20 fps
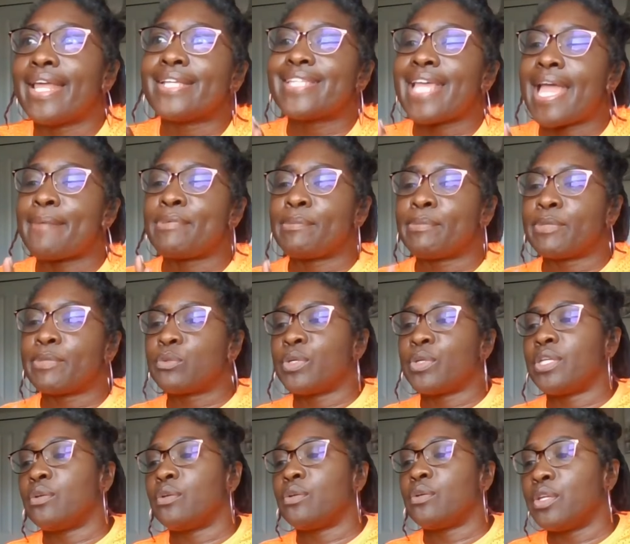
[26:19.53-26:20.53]
that's happening
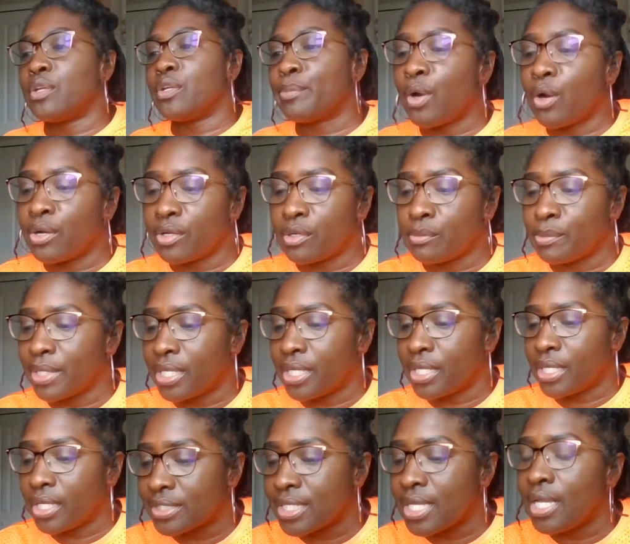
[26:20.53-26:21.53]
between you and your partner
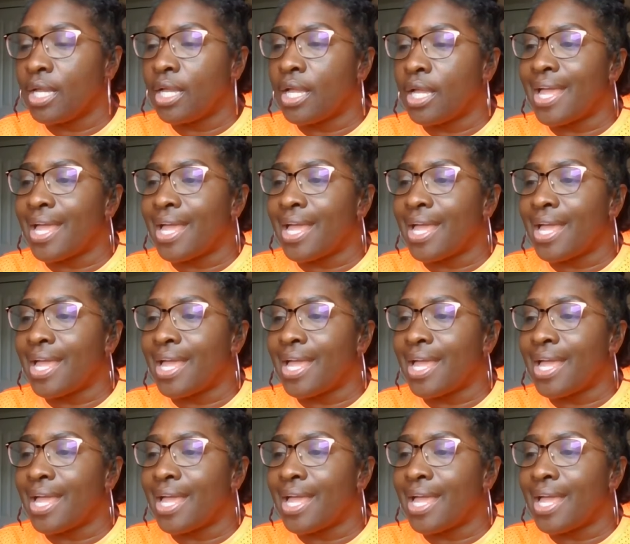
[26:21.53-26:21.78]
because